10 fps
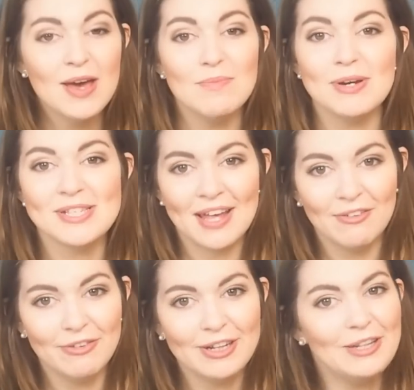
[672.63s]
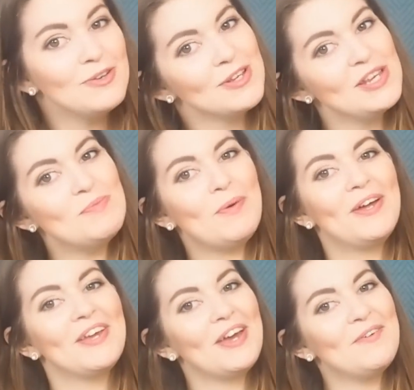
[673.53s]
myself included, but
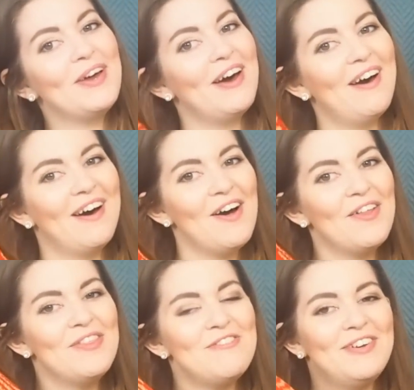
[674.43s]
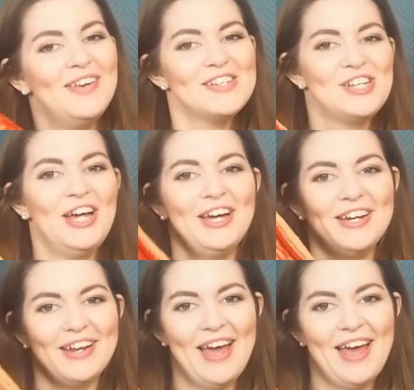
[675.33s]
here we are on the finish line